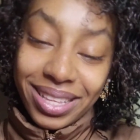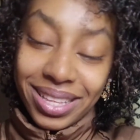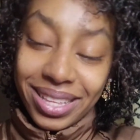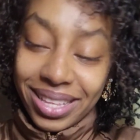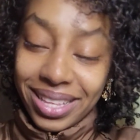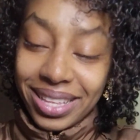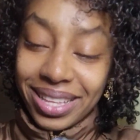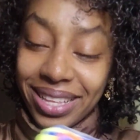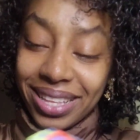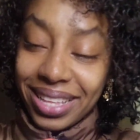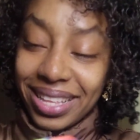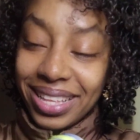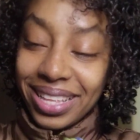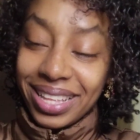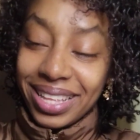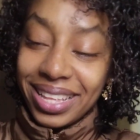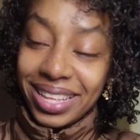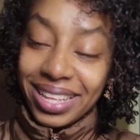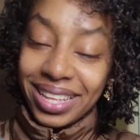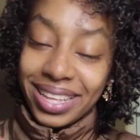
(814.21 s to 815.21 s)

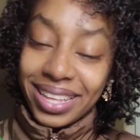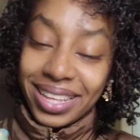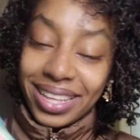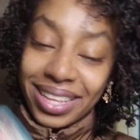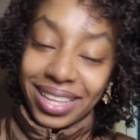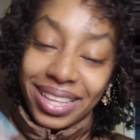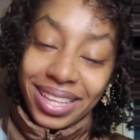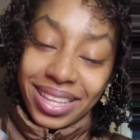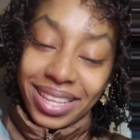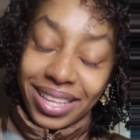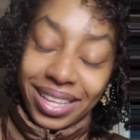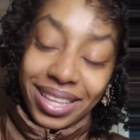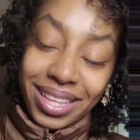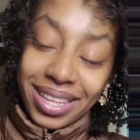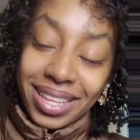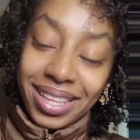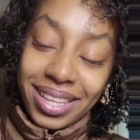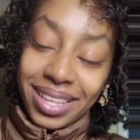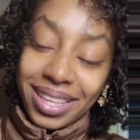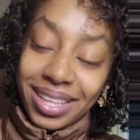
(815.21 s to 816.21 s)

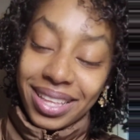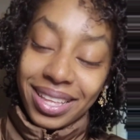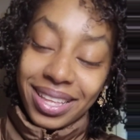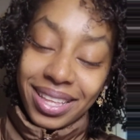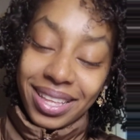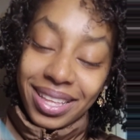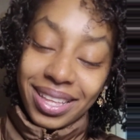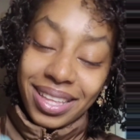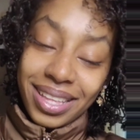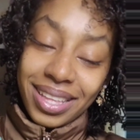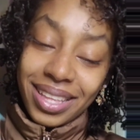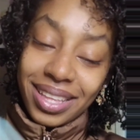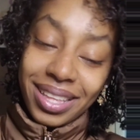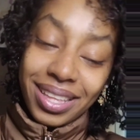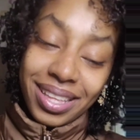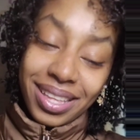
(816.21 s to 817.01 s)
(no one is talking)